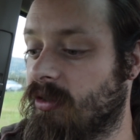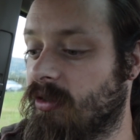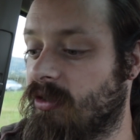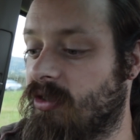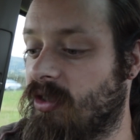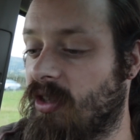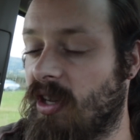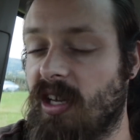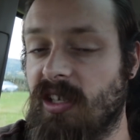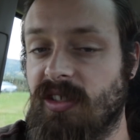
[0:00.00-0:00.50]

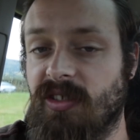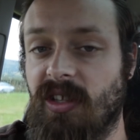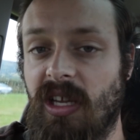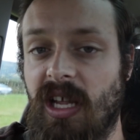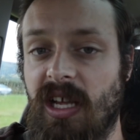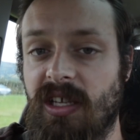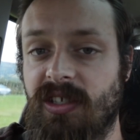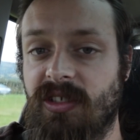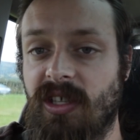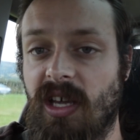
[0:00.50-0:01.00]
today's the
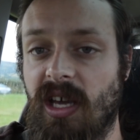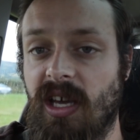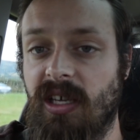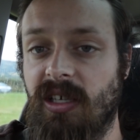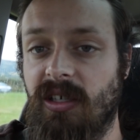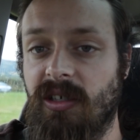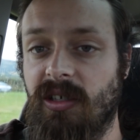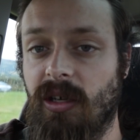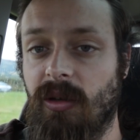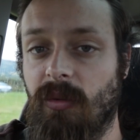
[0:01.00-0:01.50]
last
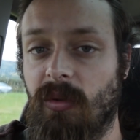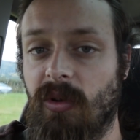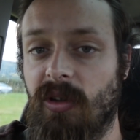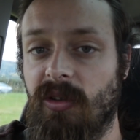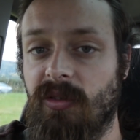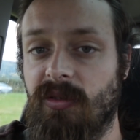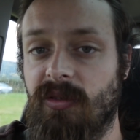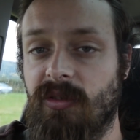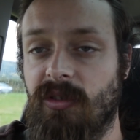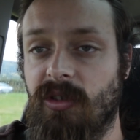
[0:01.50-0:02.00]
day. I want
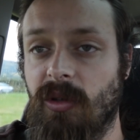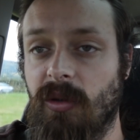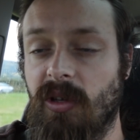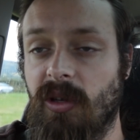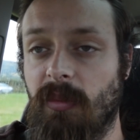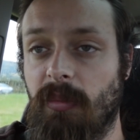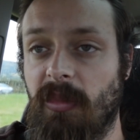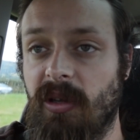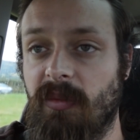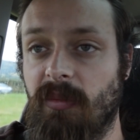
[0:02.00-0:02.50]
to do it
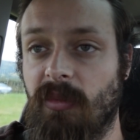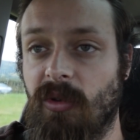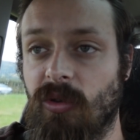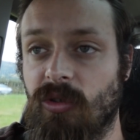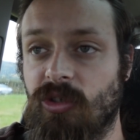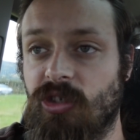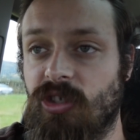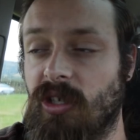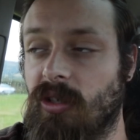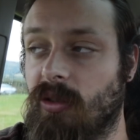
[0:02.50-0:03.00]
a bit more
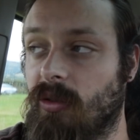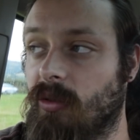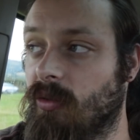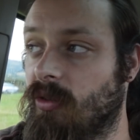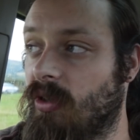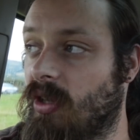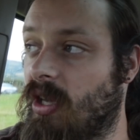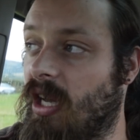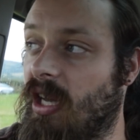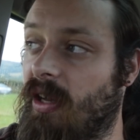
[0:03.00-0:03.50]

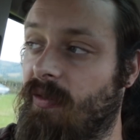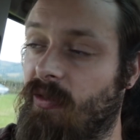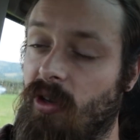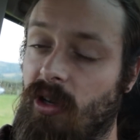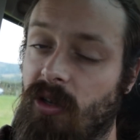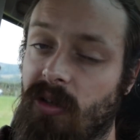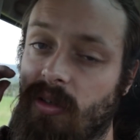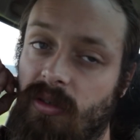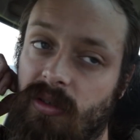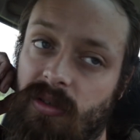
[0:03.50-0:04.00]
chilled. I have
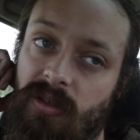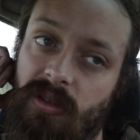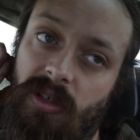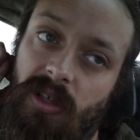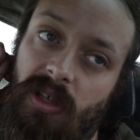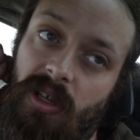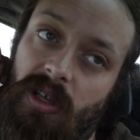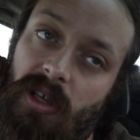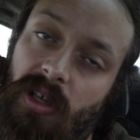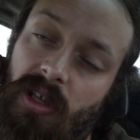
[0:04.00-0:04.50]
got
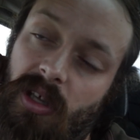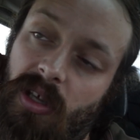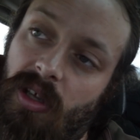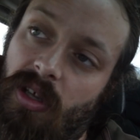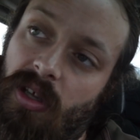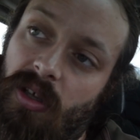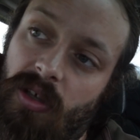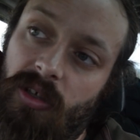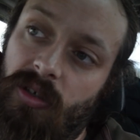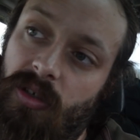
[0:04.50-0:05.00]

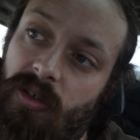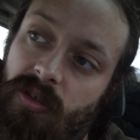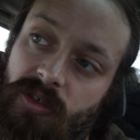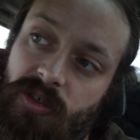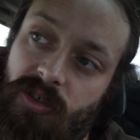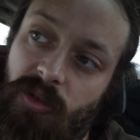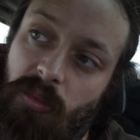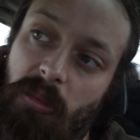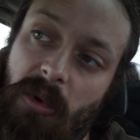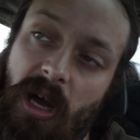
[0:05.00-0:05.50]

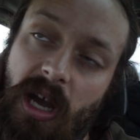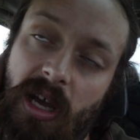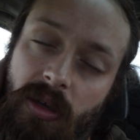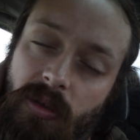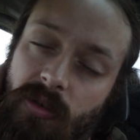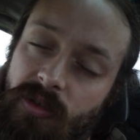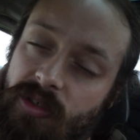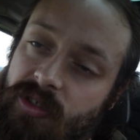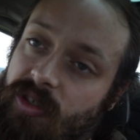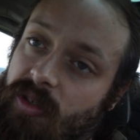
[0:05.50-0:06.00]
some
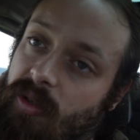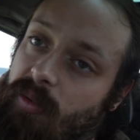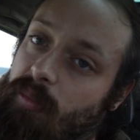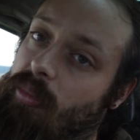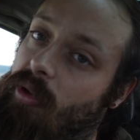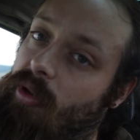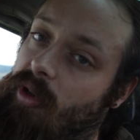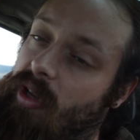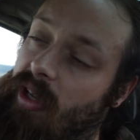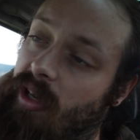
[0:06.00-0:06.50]
miles to
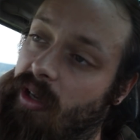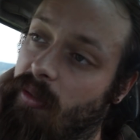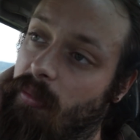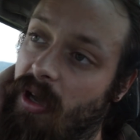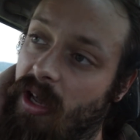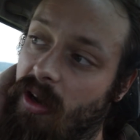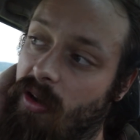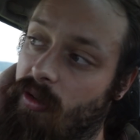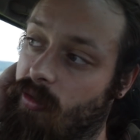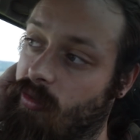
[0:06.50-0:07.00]
put in,
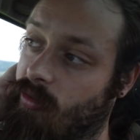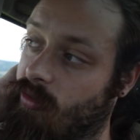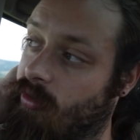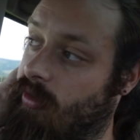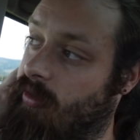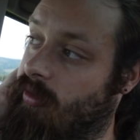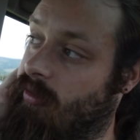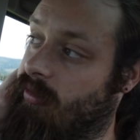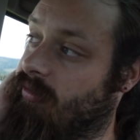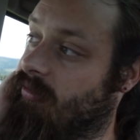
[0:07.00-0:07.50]
about
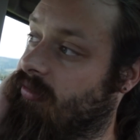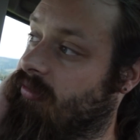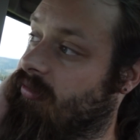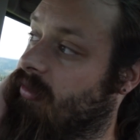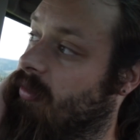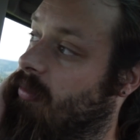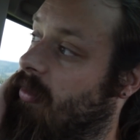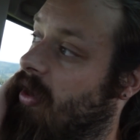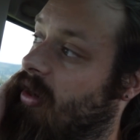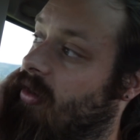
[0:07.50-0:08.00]

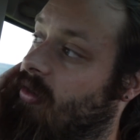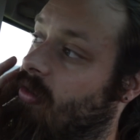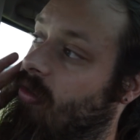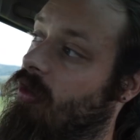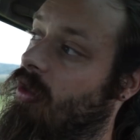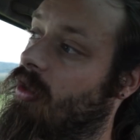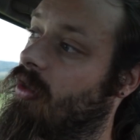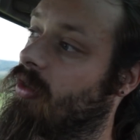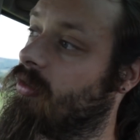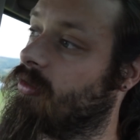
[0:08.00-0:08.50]

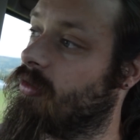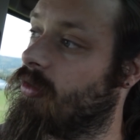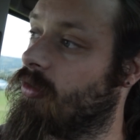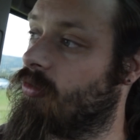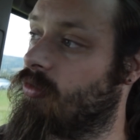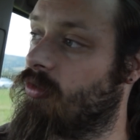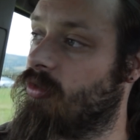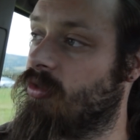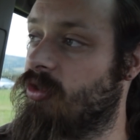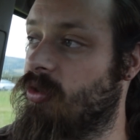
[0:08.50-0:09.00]
another
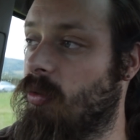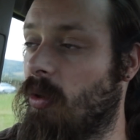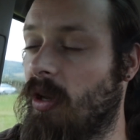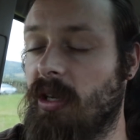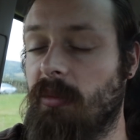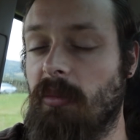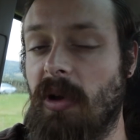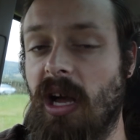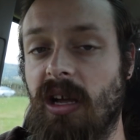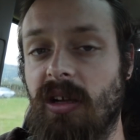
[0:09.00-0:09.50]

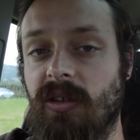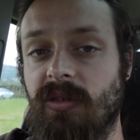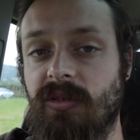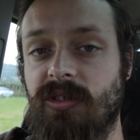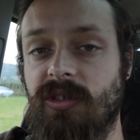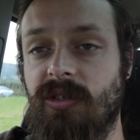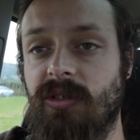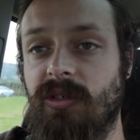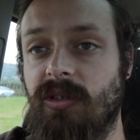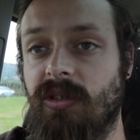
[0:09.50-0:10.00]
120
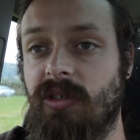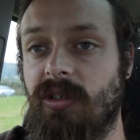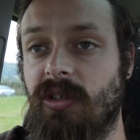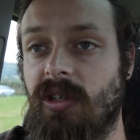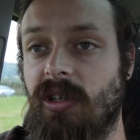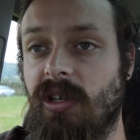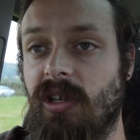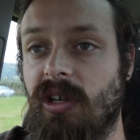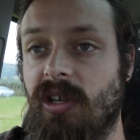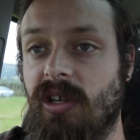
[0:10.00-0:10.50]
miles
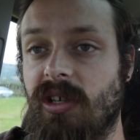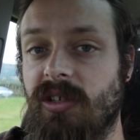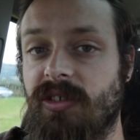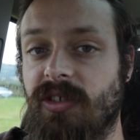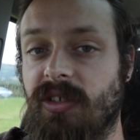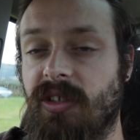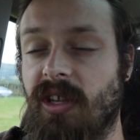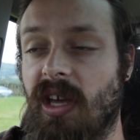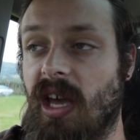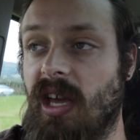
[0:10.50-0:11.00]

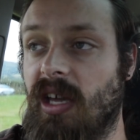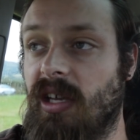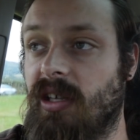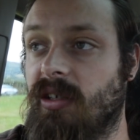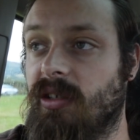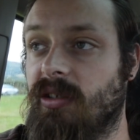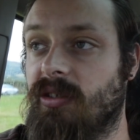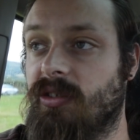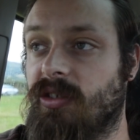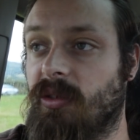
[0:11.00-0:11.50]
today
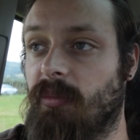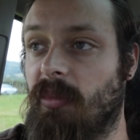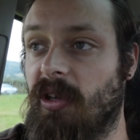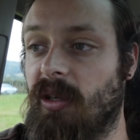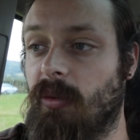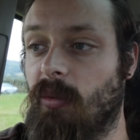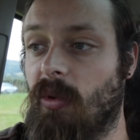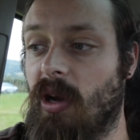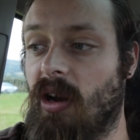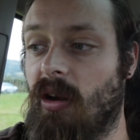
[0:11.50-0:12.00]
to
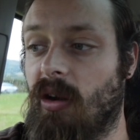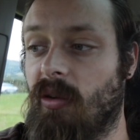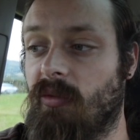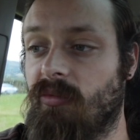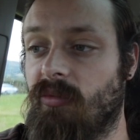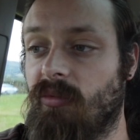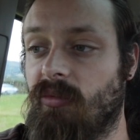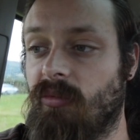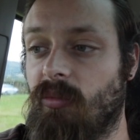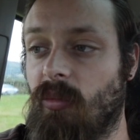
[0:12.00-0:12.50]
be where I
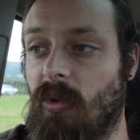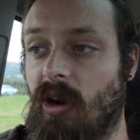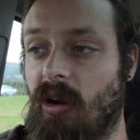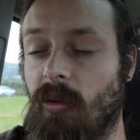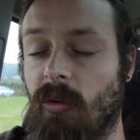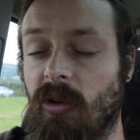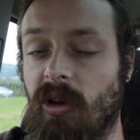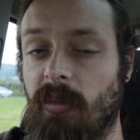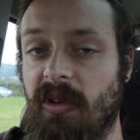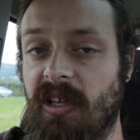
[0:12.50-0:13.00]

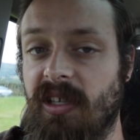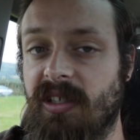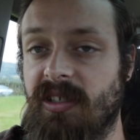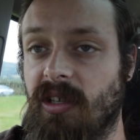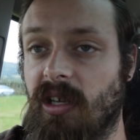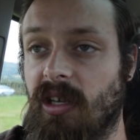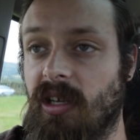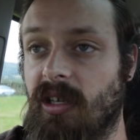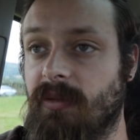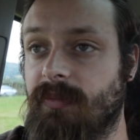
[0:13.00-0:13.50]
want to be
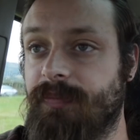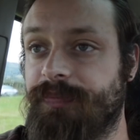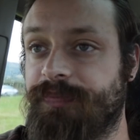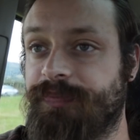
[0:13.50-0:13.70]
tonight.